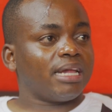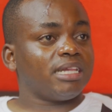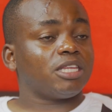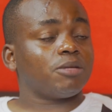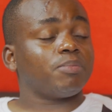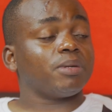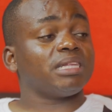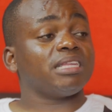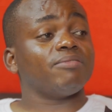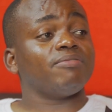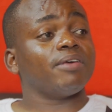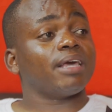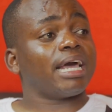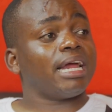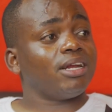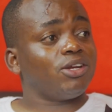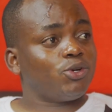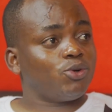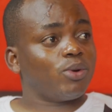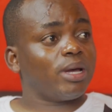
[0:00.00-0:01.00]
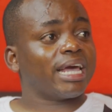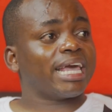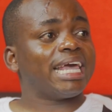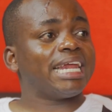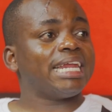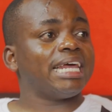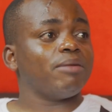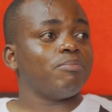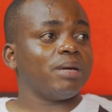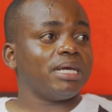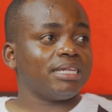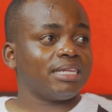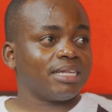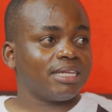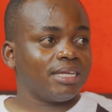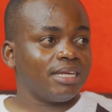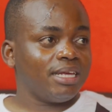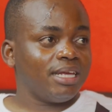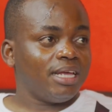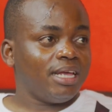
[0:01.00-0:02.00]
and specifically sugarcane and maize.
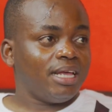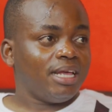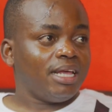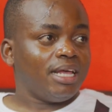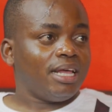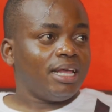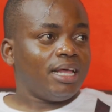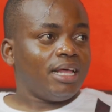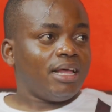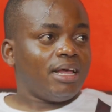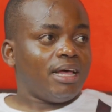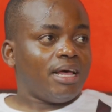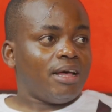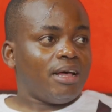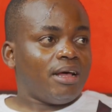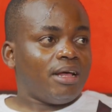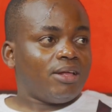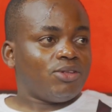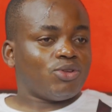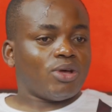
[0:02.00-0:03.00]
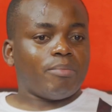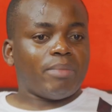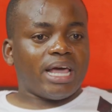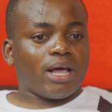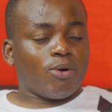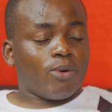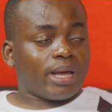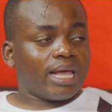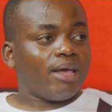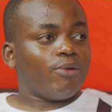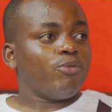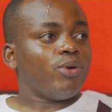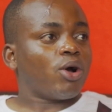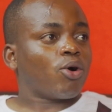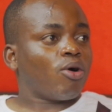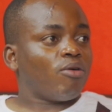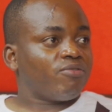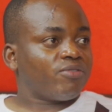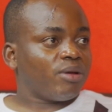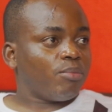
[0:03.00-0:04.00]
So I'm like, okay, we are
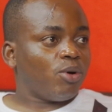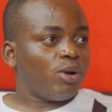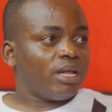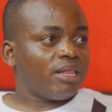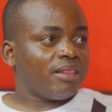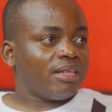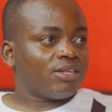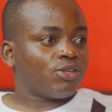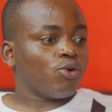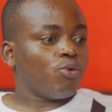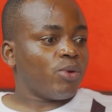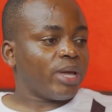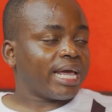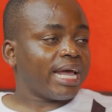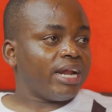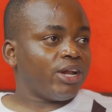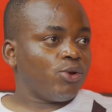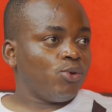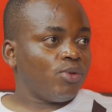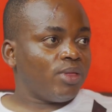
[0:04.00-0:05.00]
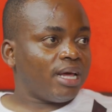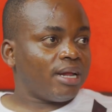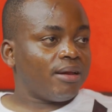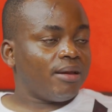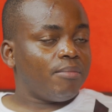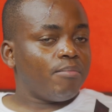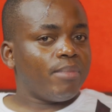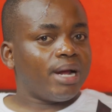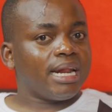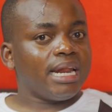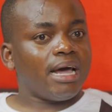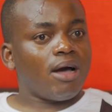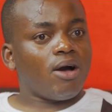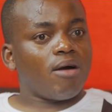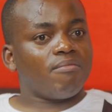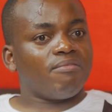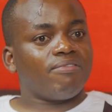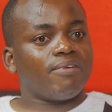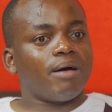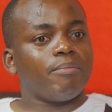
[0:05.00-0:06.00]
comfortable in this, so we can do that. But now
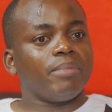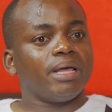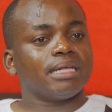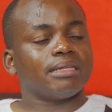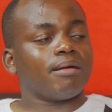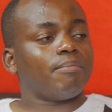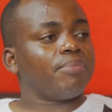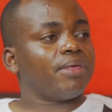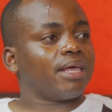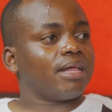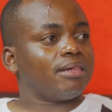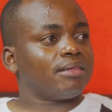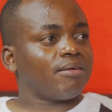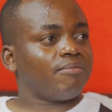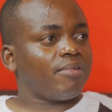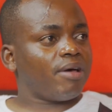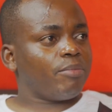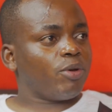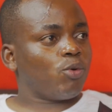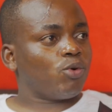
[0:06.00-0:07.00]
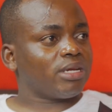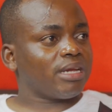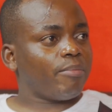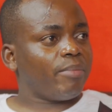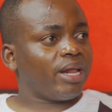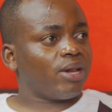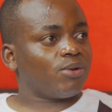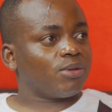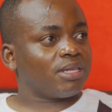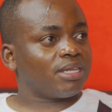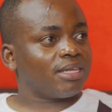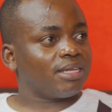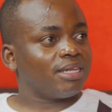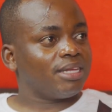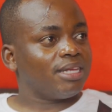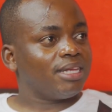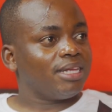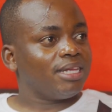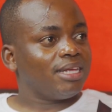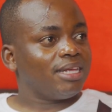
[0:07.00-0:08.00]
I'm farming something else. I'm farming watermelons.
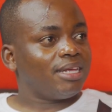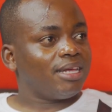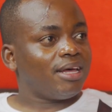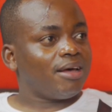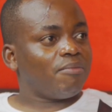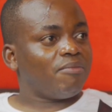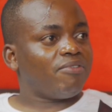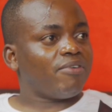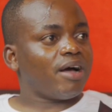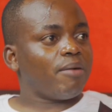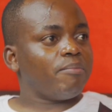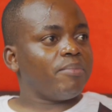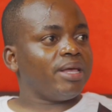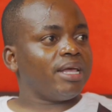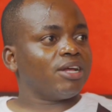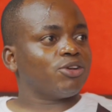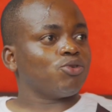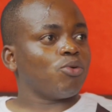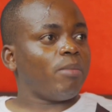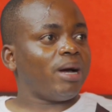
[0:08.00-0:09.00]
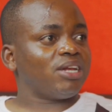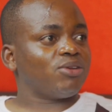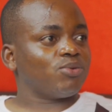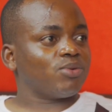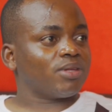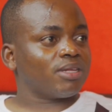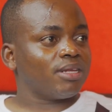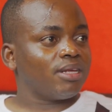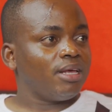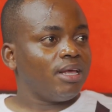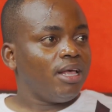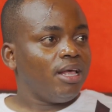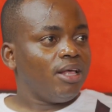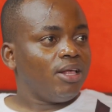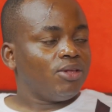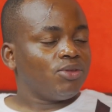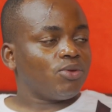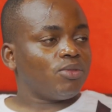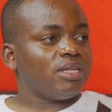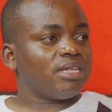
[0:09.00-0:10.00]
I'm farming tomatoes.
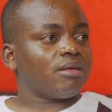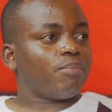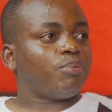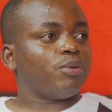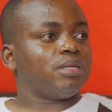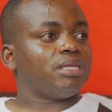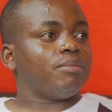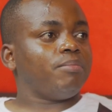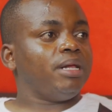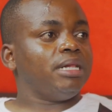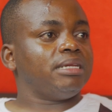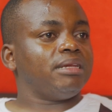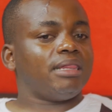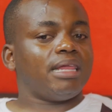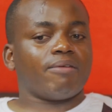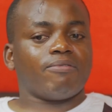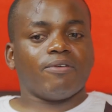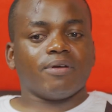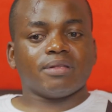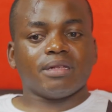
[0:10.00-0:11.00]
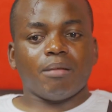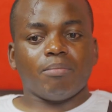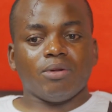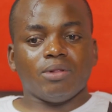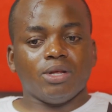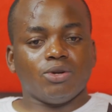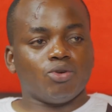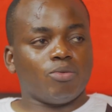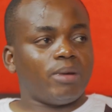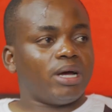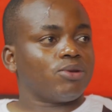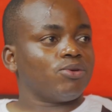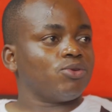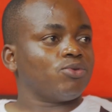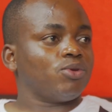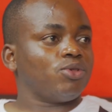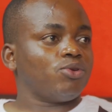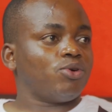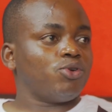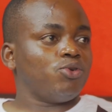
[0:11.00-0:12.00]
So there's a possibility that, for example, the tomatoes
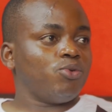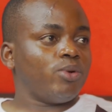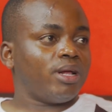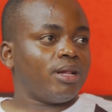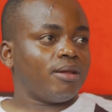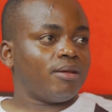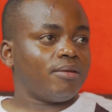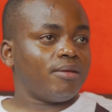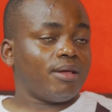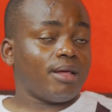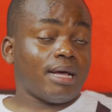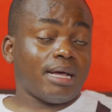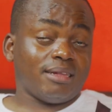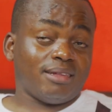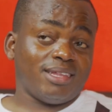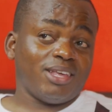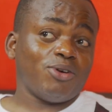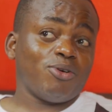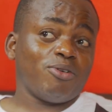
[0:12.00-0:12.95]
will not do well, as they